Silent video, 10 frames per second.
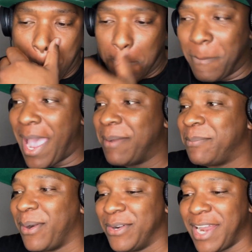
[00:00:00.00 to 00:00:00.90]
Matt
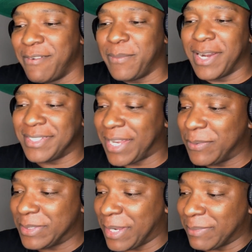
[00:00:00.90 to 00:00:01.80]
Burton. Everybody say
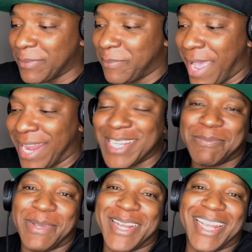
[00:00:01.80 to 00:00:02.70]
what's up to Matt. It's
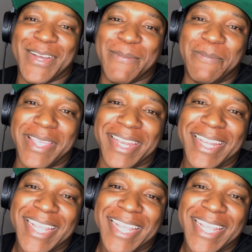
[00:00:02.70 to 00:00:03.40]
been a little bit.